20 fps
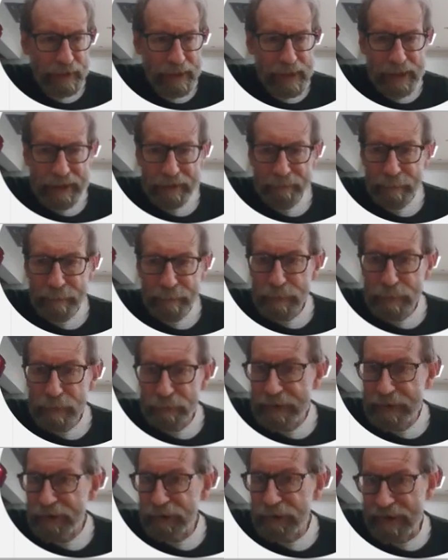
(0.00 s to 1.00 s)
And if people
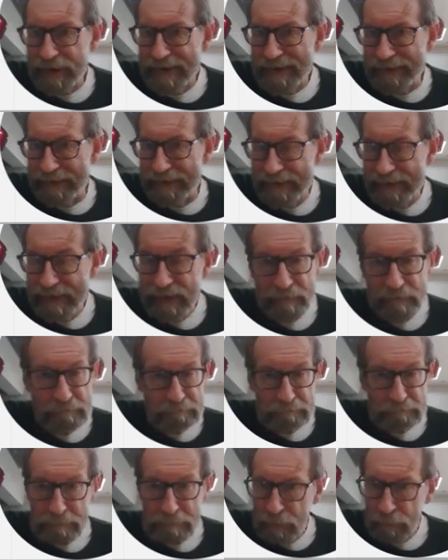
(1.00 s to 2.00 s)
are interested, it
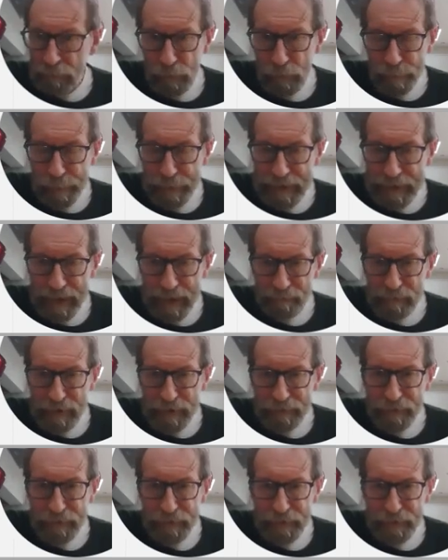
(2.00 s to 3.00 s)
would be
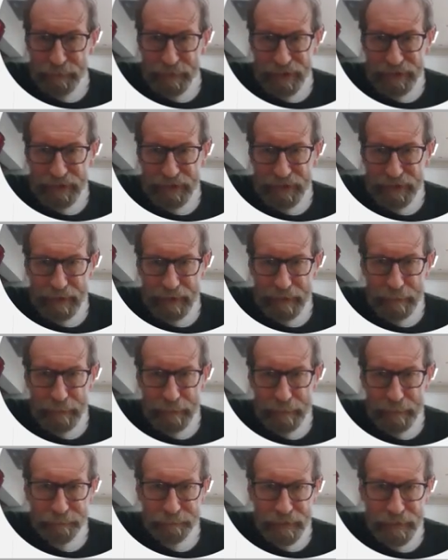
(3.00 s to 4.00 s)
lovely for them to say,
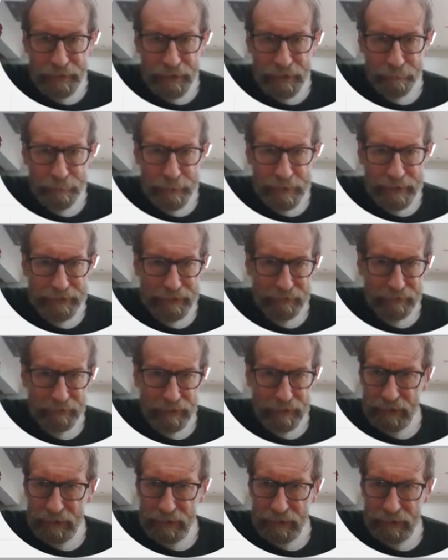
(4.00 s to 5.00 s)
Peter,
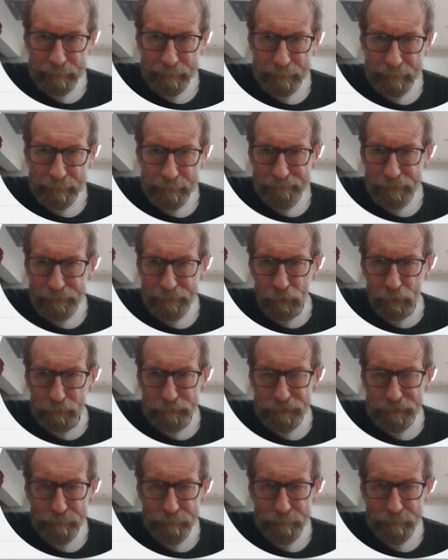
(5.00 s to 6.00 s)
I'd like to come and get
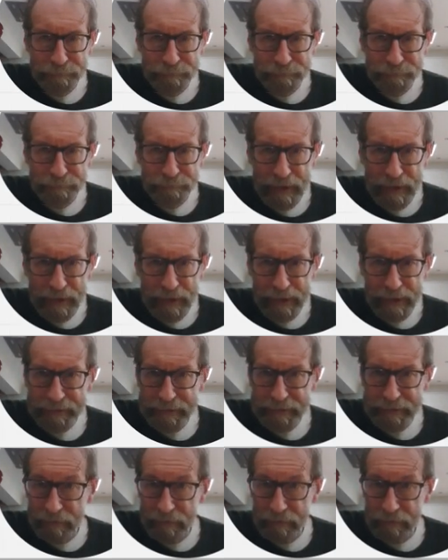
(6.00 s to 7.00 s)
involved.
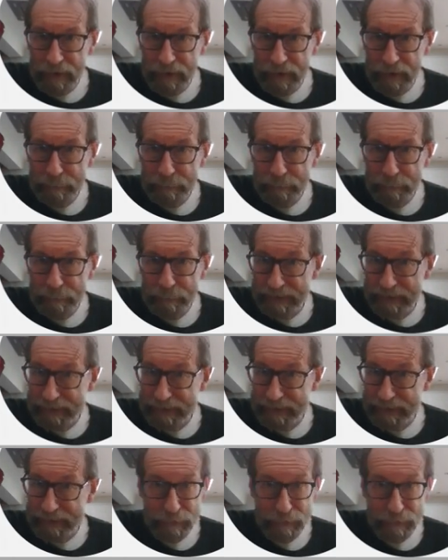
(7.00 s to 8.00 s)
And I'll happily say,
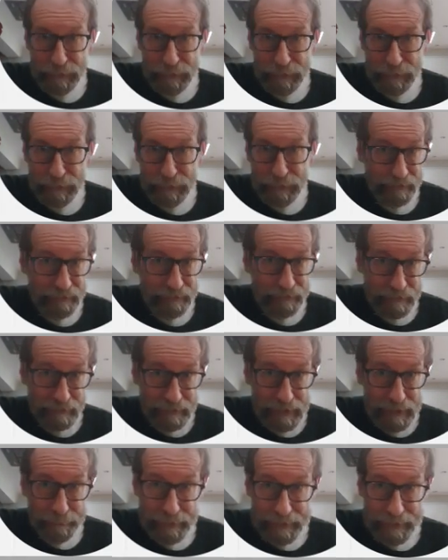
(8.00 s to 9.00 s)
yes, please,
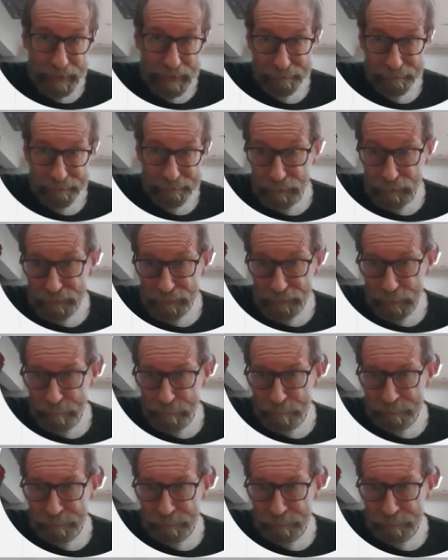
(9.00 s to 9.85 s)
come and get involved.